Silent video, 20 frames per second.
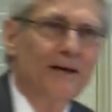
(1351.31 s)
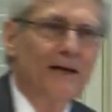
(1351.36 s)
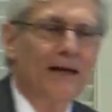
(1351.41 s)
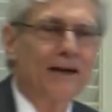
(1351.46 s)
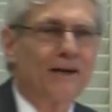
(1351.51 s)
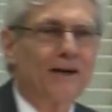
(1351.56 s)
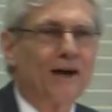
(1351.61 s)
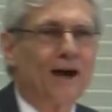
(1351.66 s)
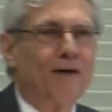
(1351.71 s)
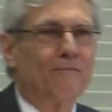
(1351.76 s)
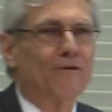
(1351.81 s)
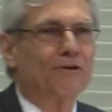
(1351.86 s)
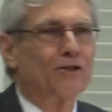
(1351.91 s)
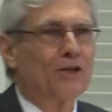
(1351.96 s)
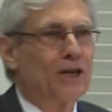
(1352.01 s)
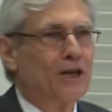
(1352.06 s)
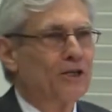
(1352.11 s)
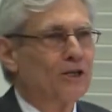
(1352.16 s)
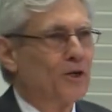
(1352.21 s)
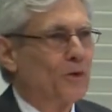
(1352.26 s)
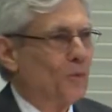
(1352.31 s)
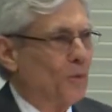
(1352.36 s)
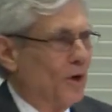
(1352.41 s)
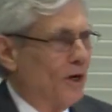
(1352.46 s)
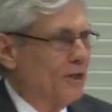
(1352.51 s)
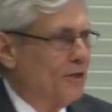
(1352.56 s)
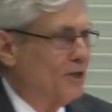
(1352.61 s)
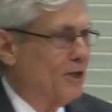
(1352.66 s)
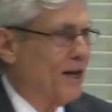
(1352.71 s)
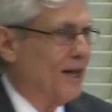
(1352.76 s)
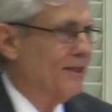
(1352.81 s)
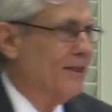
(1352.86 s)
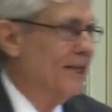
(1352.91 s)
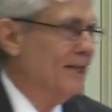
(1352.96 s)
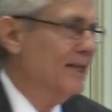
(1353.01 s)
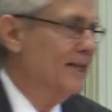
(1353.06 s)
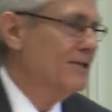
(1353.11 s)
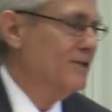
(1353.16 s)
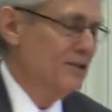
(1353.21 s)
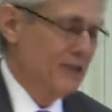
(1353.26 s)
I had a conversation once, and I
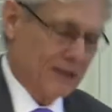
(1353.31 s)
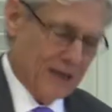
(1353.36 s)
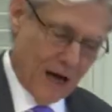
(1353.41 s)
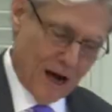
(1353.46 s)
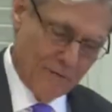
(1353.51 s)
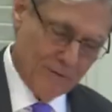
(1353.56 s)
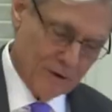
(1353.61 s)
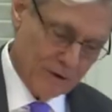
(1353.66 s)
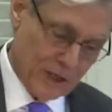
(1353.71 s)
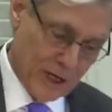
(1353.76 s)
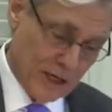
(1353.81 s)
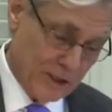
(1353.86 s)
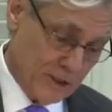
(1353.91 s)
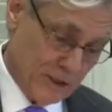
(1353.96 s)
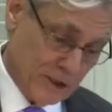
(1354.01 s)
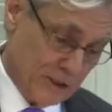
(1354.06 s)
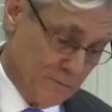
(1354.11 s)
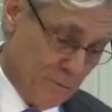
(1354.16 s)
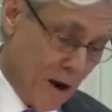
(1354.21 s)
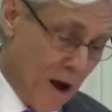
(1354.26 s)
think it's a conversation that's